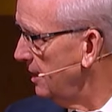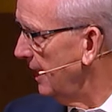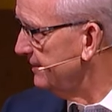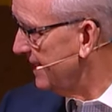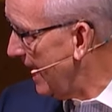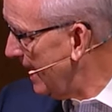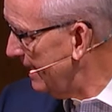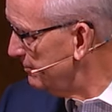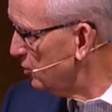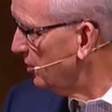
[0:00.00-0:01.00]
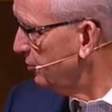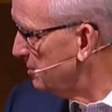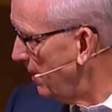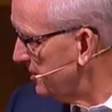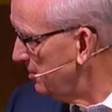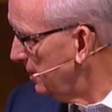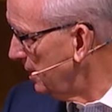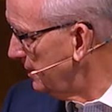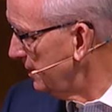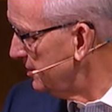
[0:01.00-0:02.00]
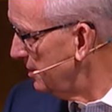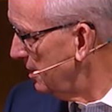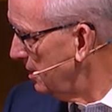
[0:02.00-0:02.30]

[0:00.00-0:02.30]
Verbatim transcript: at times with responsibilities.